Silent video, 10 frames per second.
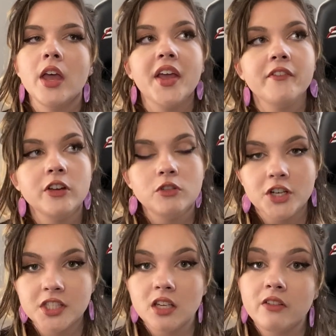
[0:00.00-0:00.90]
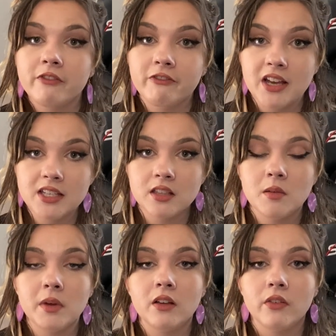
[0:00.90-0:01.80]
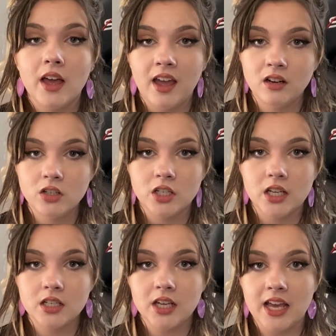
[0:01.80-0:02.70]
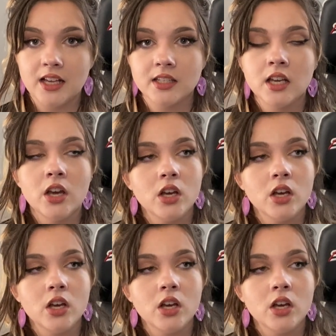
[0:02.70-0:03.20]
if you just invest the bit of energy it takes